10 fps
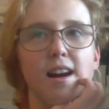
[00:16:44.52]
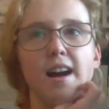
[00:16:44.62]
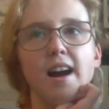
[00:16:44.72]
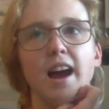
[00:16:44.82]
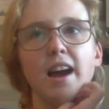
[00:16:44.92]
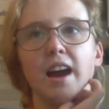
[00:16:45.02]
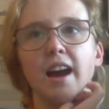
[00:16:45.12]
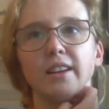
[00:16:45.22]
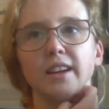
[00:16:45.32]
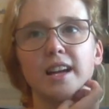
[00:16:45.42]

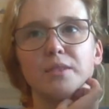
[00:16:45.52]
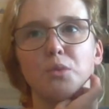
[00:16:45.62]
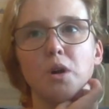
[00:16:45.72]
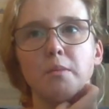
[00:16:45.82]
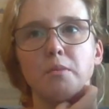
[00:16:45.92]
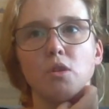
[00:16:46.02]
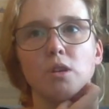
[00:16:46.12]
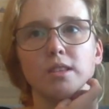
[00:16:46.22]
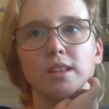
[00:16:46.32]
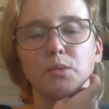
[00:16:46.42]
I want
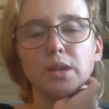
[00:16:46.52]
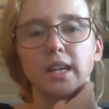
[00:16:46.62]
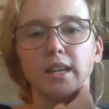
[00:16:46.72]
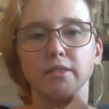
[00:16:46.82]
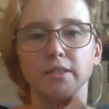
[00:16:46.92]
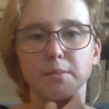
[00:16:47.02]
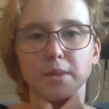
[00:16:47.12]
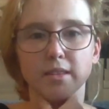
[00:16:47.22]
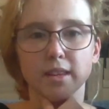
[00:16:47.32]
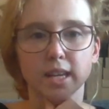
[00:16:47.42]
more than we get of him, I
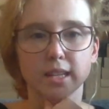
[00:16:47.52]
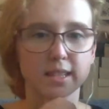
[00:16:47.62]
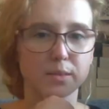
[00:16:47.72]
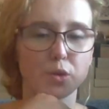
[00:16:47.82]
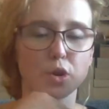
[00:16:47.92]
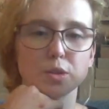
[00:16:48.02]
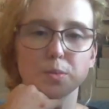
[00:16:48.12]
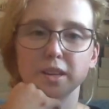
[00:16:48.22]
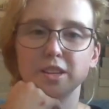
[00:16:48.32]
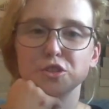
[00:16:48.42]
think, in these books,
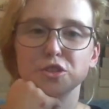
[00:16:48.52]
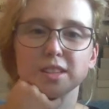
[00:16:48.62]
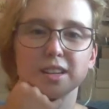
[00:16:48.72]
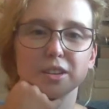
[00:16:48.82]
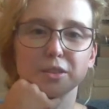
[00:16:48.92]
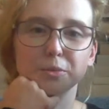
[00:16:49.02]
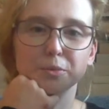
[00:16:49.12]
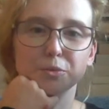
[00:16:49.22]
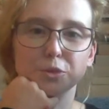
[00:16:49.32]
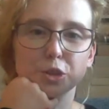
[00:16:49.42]
but he's just like a
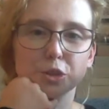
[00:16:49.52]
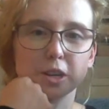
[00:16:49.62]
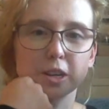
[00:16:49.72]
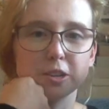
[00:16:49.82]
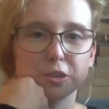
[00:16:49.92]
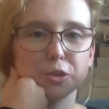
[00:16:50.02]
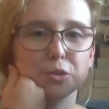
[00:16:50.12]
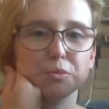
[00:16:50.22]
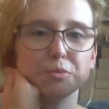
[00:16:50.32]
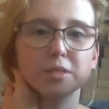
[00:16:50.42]
chill character
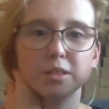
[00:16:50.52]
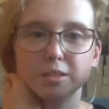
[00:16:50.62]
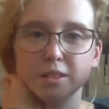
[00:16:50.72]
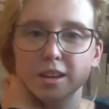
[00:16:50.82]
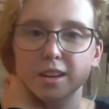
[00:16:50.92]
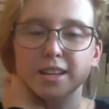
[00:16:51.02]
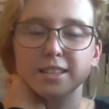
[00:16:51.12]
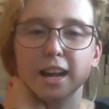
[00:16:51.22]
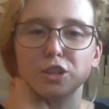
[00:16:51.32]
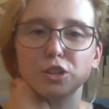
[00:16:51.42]
who is
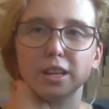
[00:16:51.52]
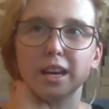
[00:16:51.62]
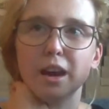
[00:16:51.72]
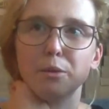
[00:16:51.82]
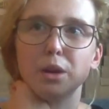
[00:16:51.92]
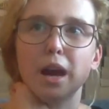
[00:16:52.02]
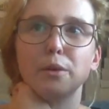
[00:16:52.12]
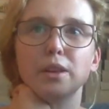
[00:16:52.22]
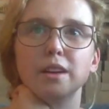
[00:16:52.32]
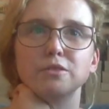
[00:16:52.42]
actually, like, I
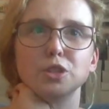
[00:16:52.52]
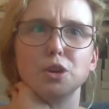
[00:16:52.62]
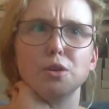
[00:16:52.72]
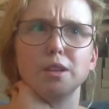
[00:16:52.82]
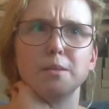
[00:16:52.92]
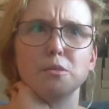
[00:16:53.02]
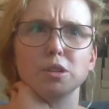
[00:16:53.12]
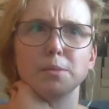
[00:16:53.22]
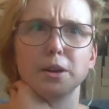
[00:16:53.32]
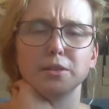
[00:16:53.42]
would love to know a lot more
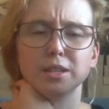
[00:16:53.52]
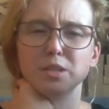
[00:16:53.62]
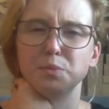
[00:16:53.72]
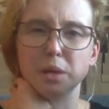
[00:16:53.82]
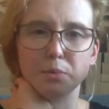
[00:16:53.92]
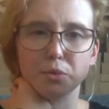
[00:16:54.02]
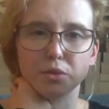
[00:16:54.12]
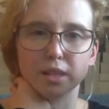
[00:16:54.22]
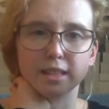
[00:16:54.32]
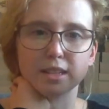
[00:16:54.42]
about his people.
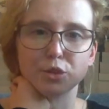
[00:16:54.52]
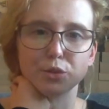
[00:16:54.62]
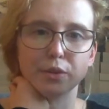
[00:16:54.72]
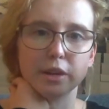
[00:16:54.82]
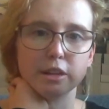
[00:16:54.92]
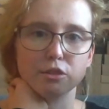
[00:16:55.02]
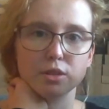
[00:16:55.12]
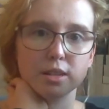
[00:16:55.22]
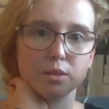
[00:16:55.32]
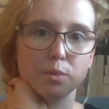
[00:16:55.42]
Like, that's just very
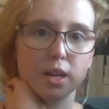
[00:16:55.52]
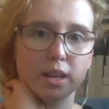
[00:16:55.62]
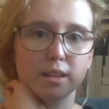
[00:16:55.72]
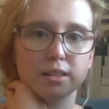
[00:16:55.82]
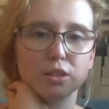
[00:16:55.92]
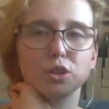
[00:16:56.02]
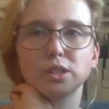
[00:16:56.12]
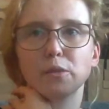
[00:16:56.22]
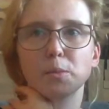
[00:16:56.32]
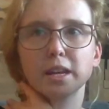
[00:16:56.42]
interesting to me, because he called
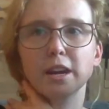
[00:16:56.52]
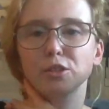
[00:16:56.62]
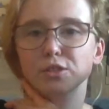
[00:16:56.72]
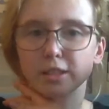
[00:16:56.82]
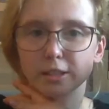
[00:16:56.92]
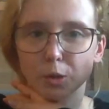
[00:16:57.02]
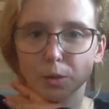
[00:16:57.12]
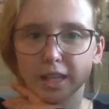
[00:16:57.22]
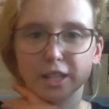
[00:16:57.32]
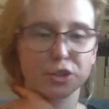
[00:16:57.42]
everybody airsick
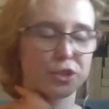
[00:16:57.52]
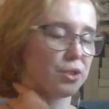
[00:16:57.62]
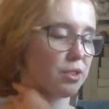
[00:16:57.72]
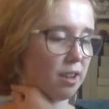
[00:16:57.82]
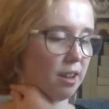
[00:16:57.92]
lowlanders.